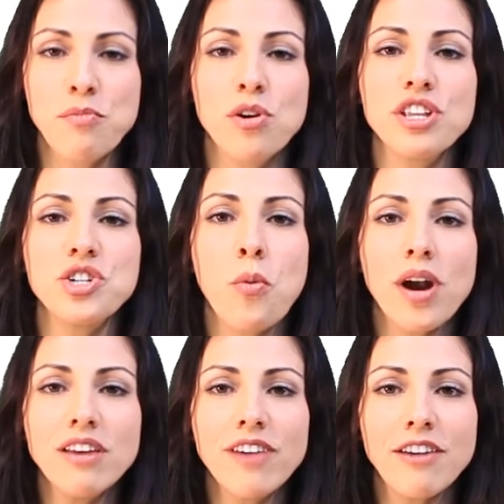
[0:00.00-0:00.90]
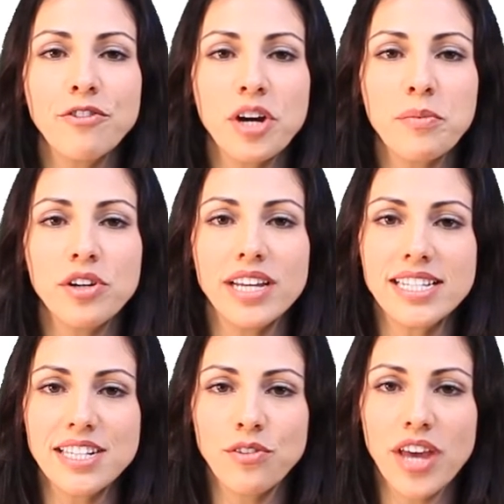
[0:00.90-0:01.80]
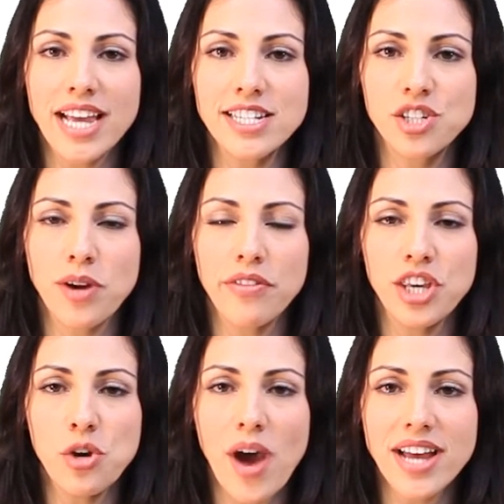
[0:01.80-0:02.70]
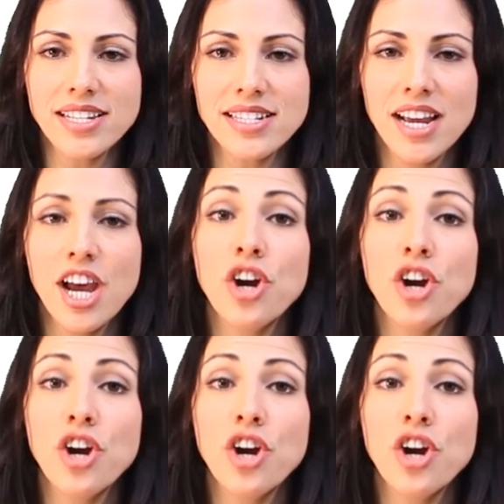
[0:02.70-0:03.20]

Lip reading: more than 25 criminal and civil cases around the U.S.,